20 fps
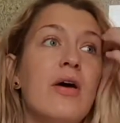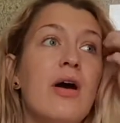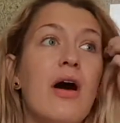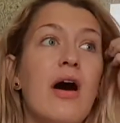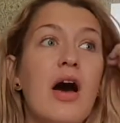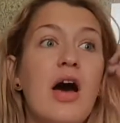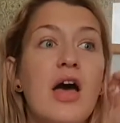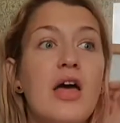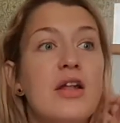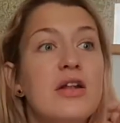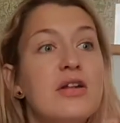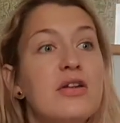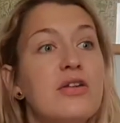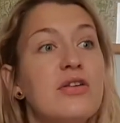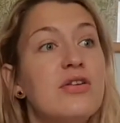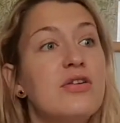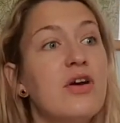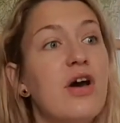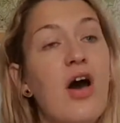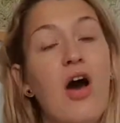
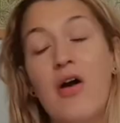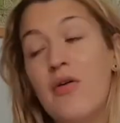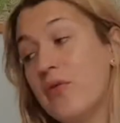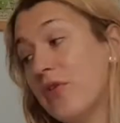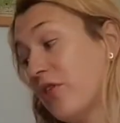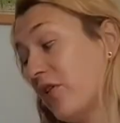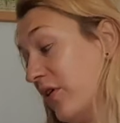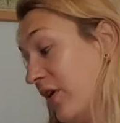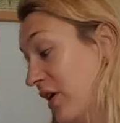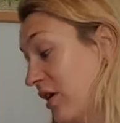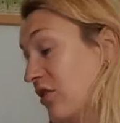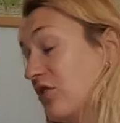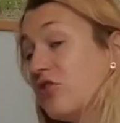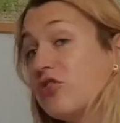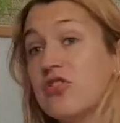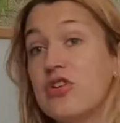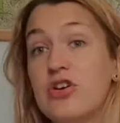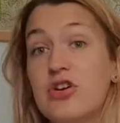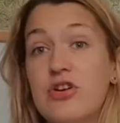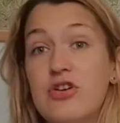And I was looking
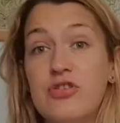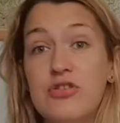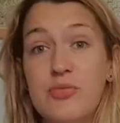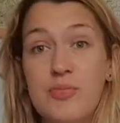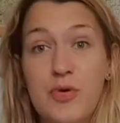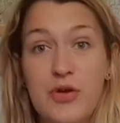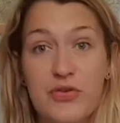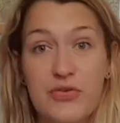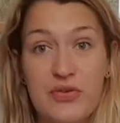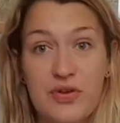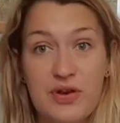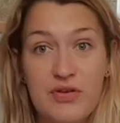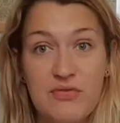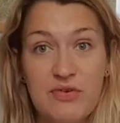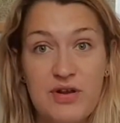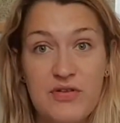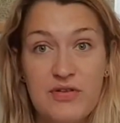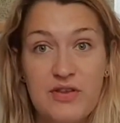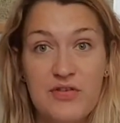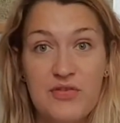through the books that I've
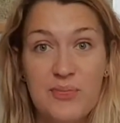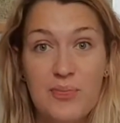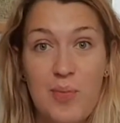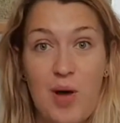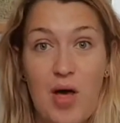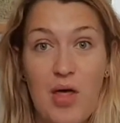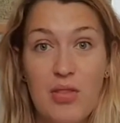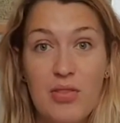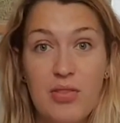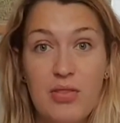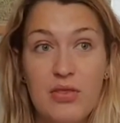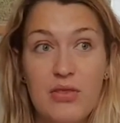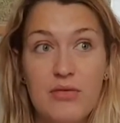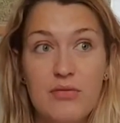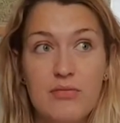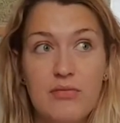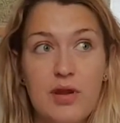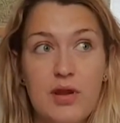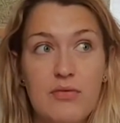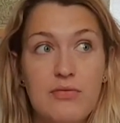read this month,
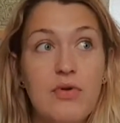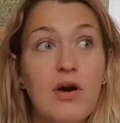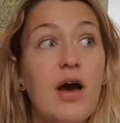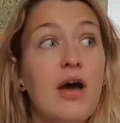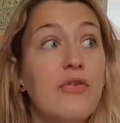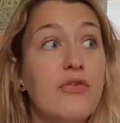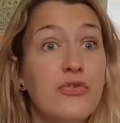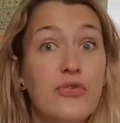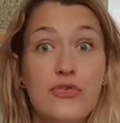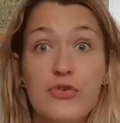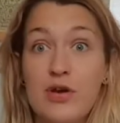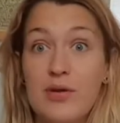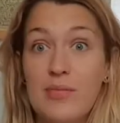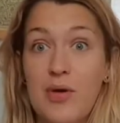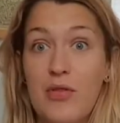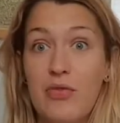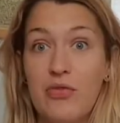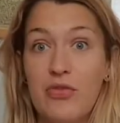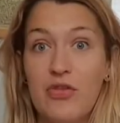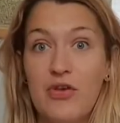no, the last 3
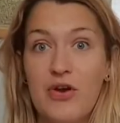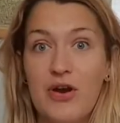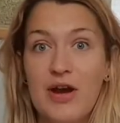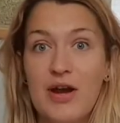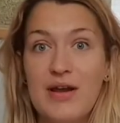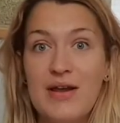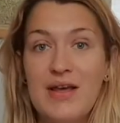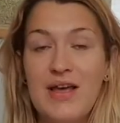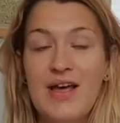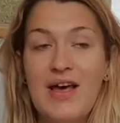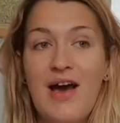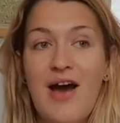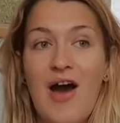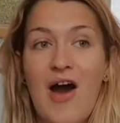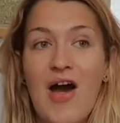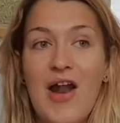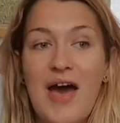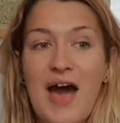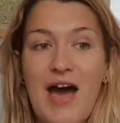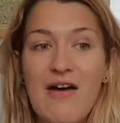months, sorry,
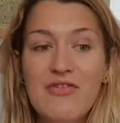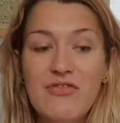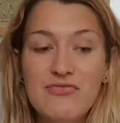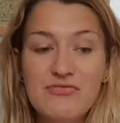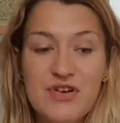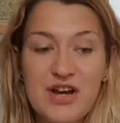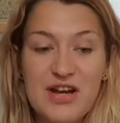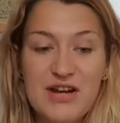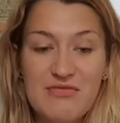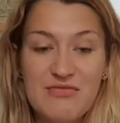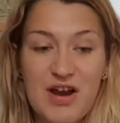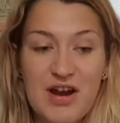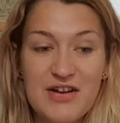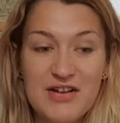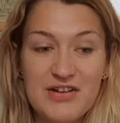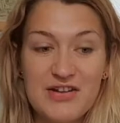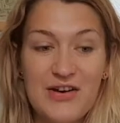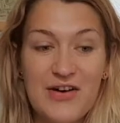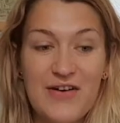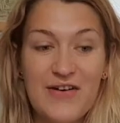and I haven't really read a
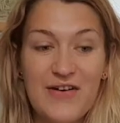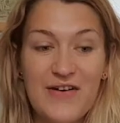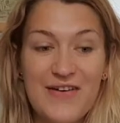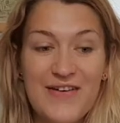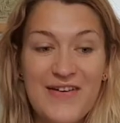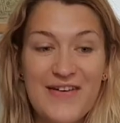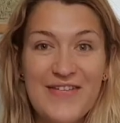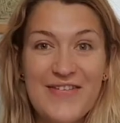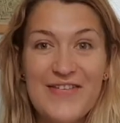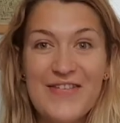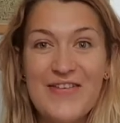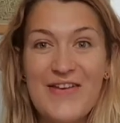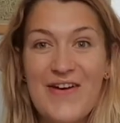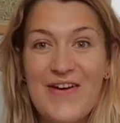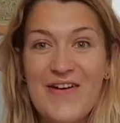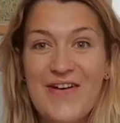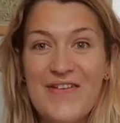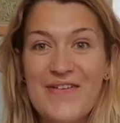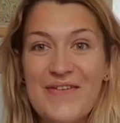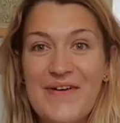lot.
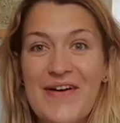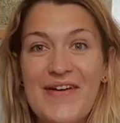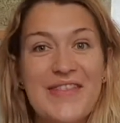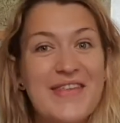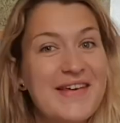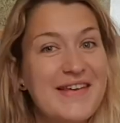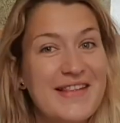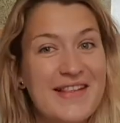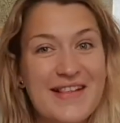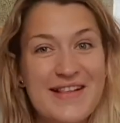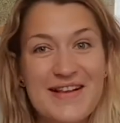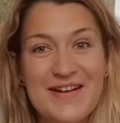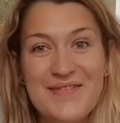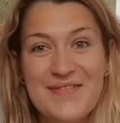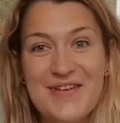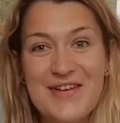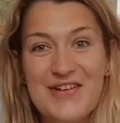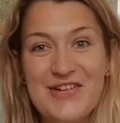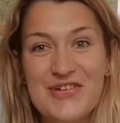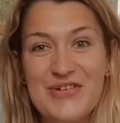So I think it's going to
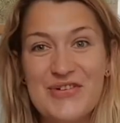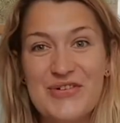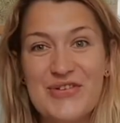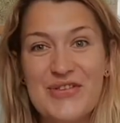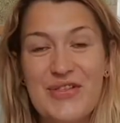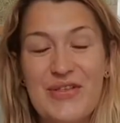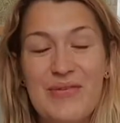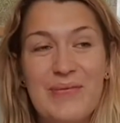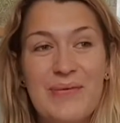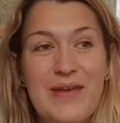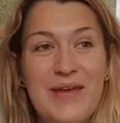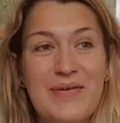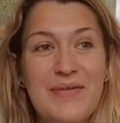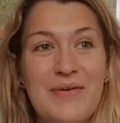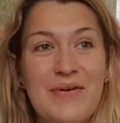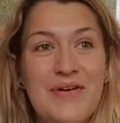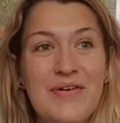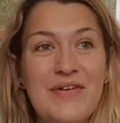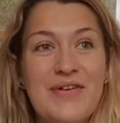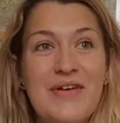be a short and sweet
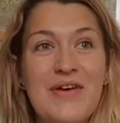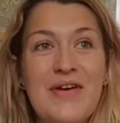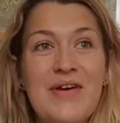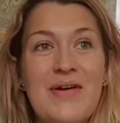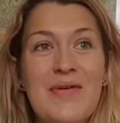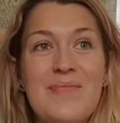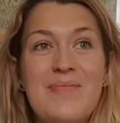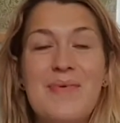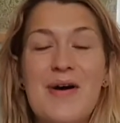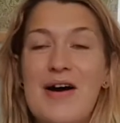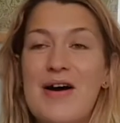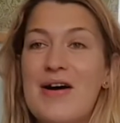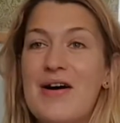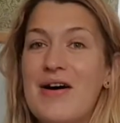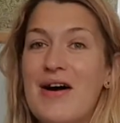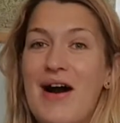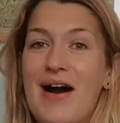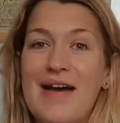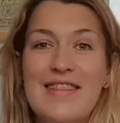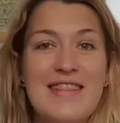one,
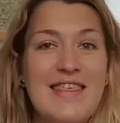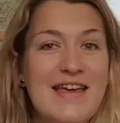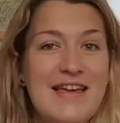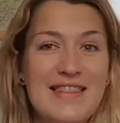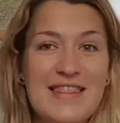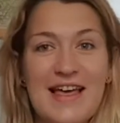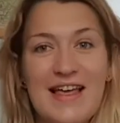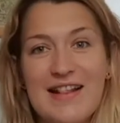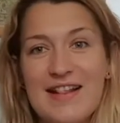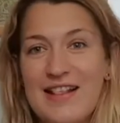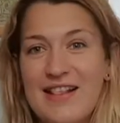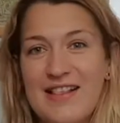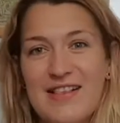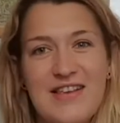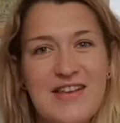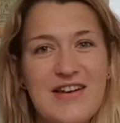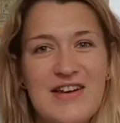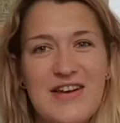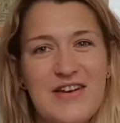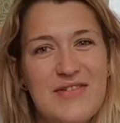but I think that's,
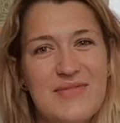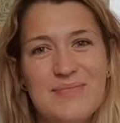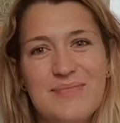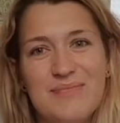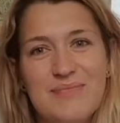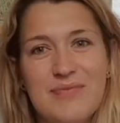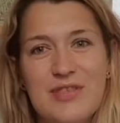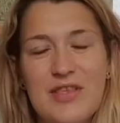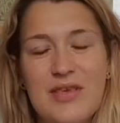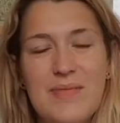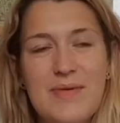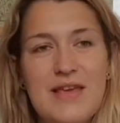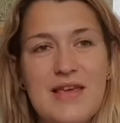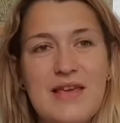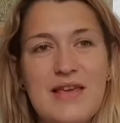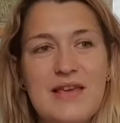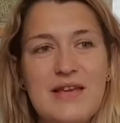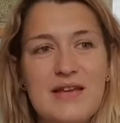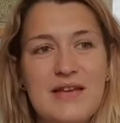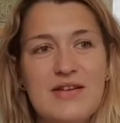to
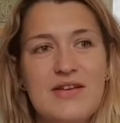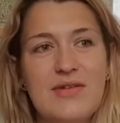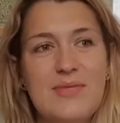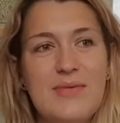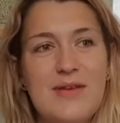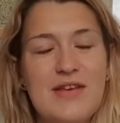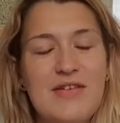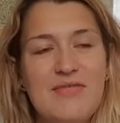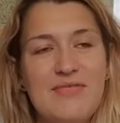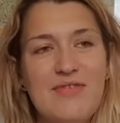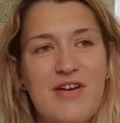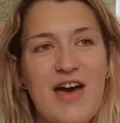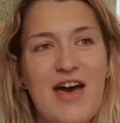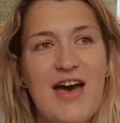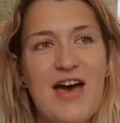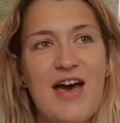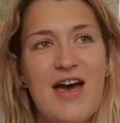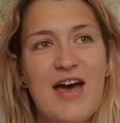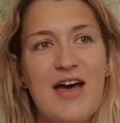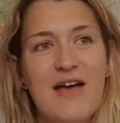be
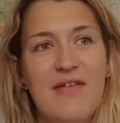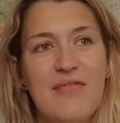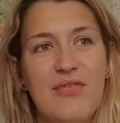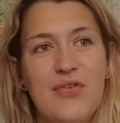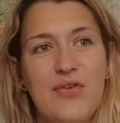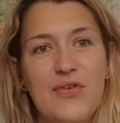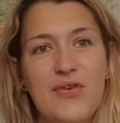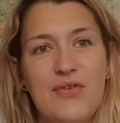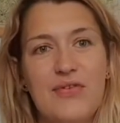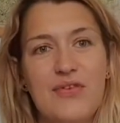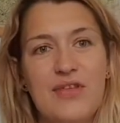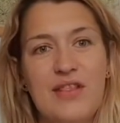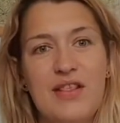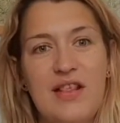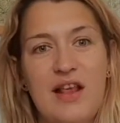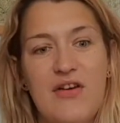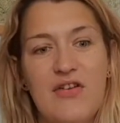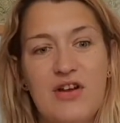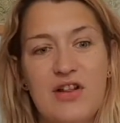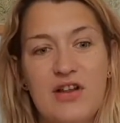fair, sort of
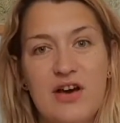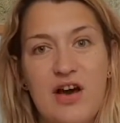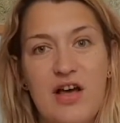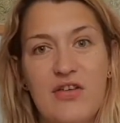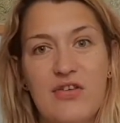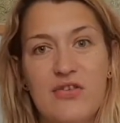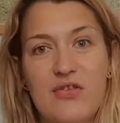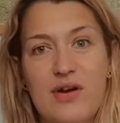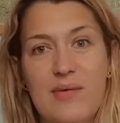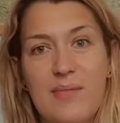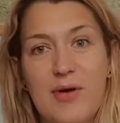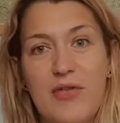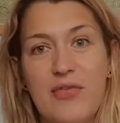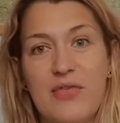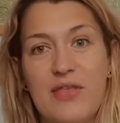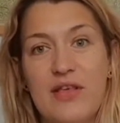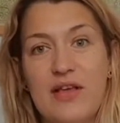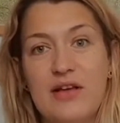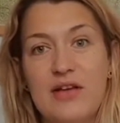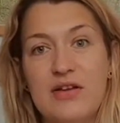considering the last 3
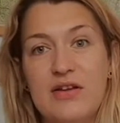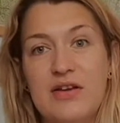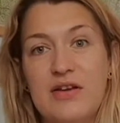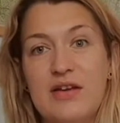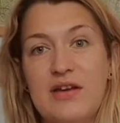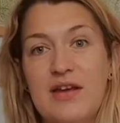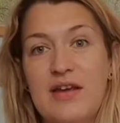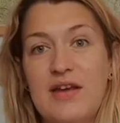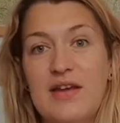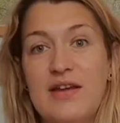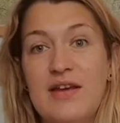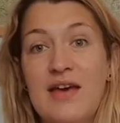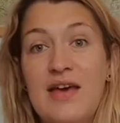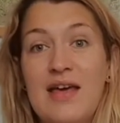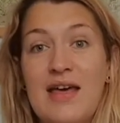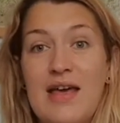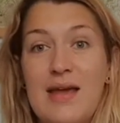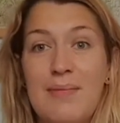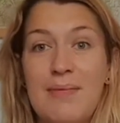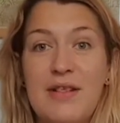months included
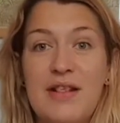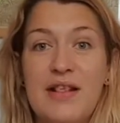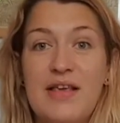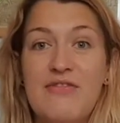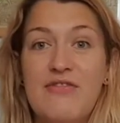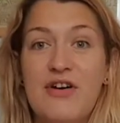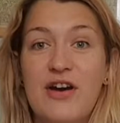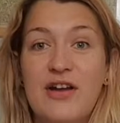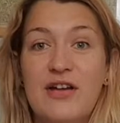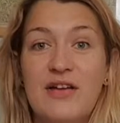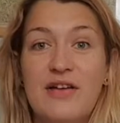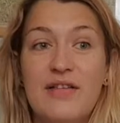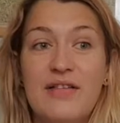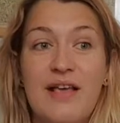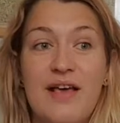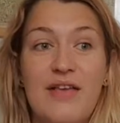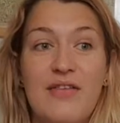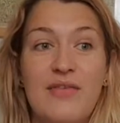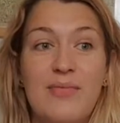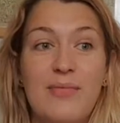APC final
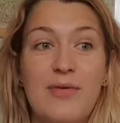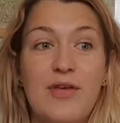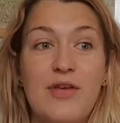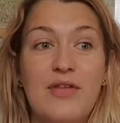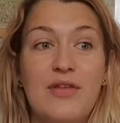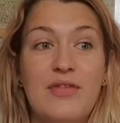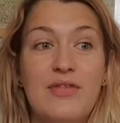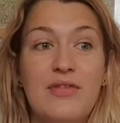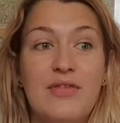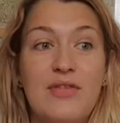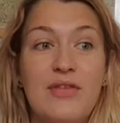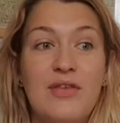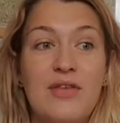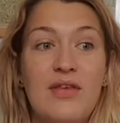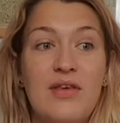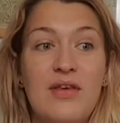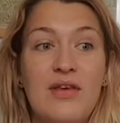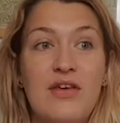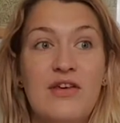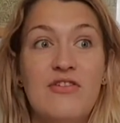assessments,
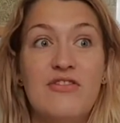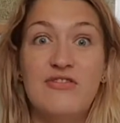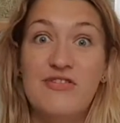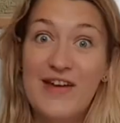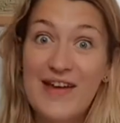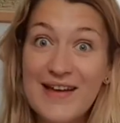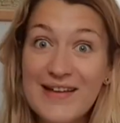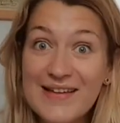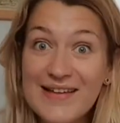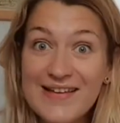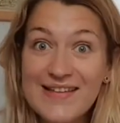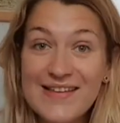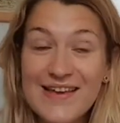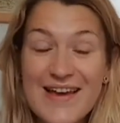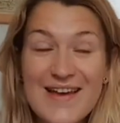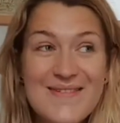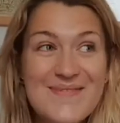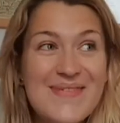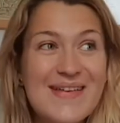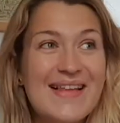failing the
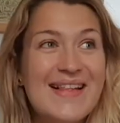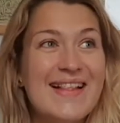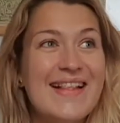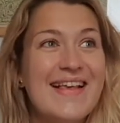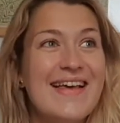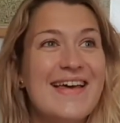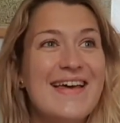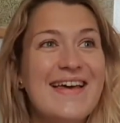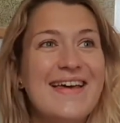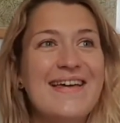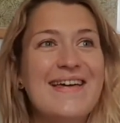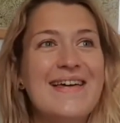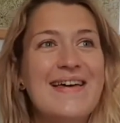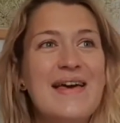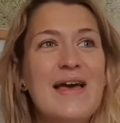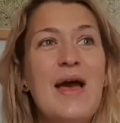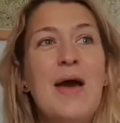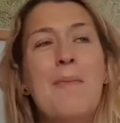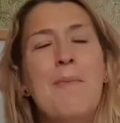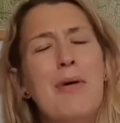APC,
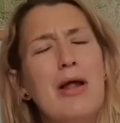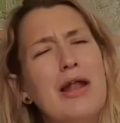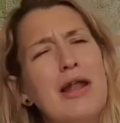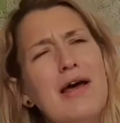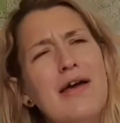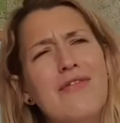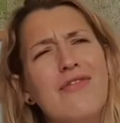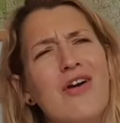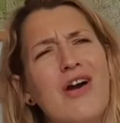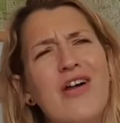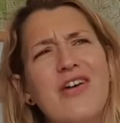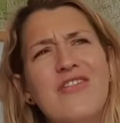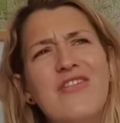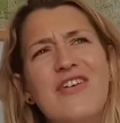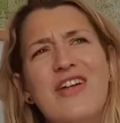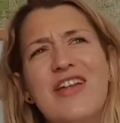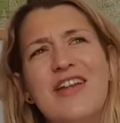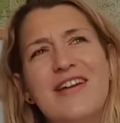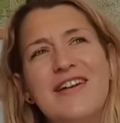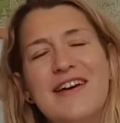my life kind of
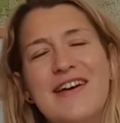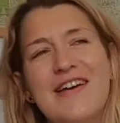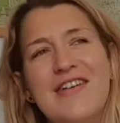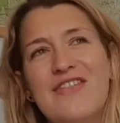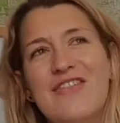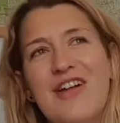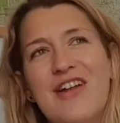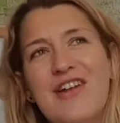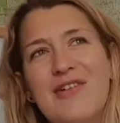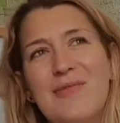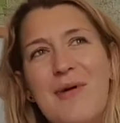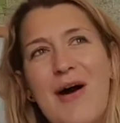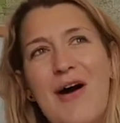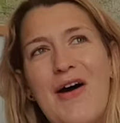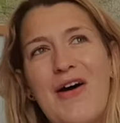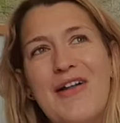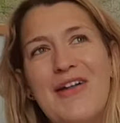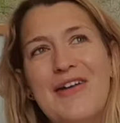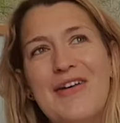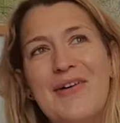feeling like it fell
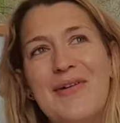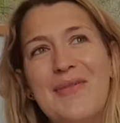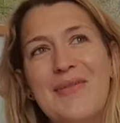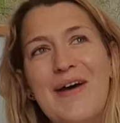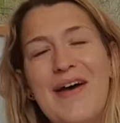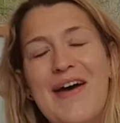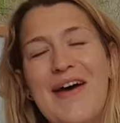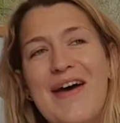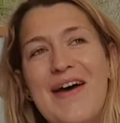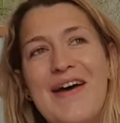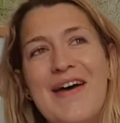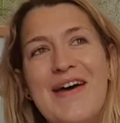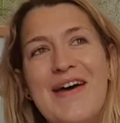apart a little bit.